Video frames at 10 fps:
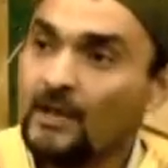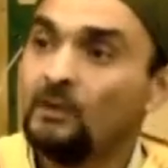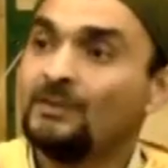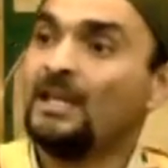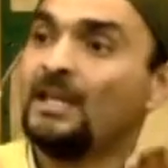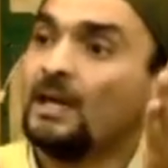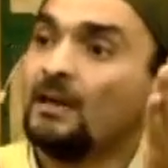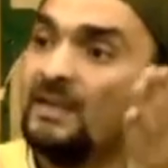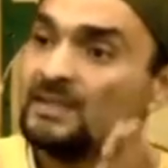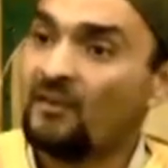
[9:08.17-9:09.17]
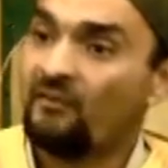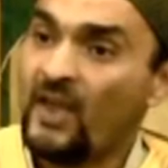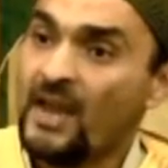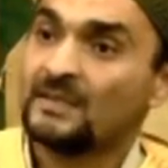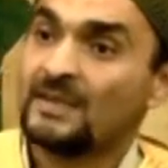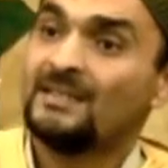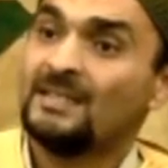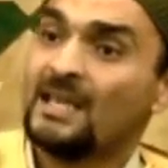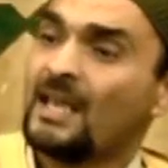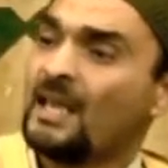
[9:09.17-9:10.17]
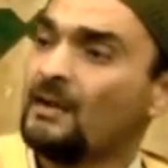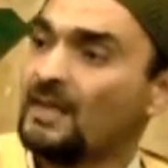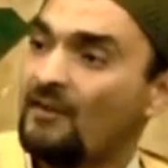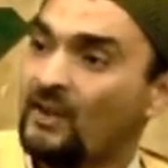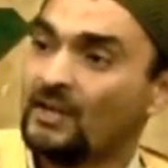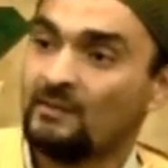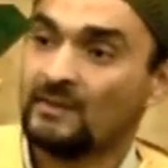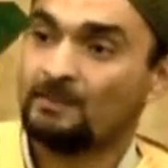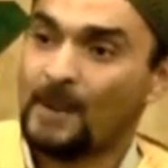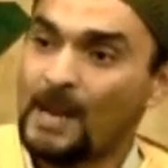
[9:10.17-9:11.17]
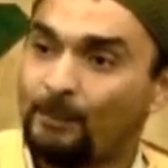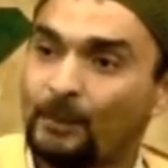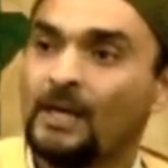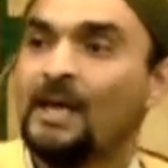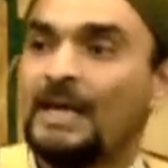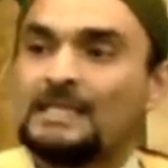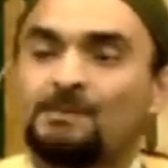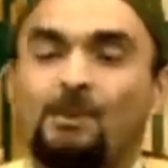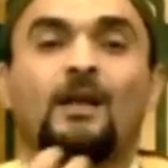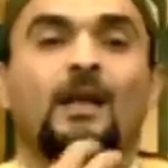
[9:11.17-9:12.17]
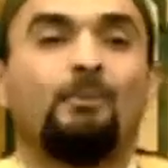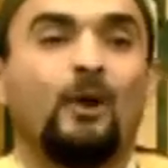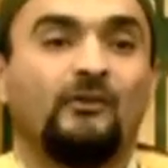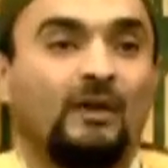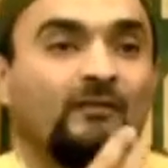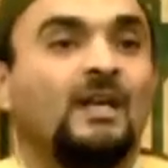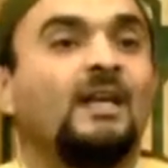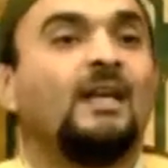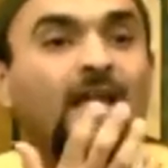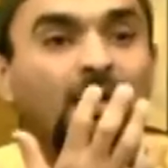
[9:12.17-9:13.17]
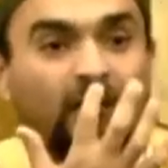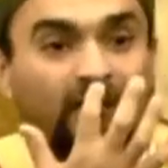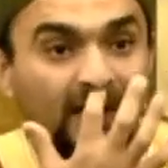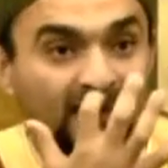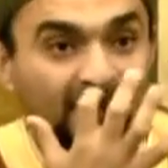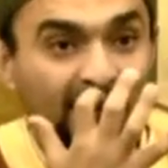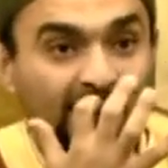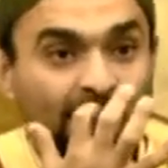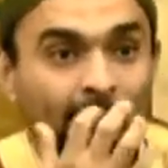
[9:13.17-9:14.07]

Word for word: You take care of his affairs. And taking care of the affairs of his people is part and parcel of taking care of his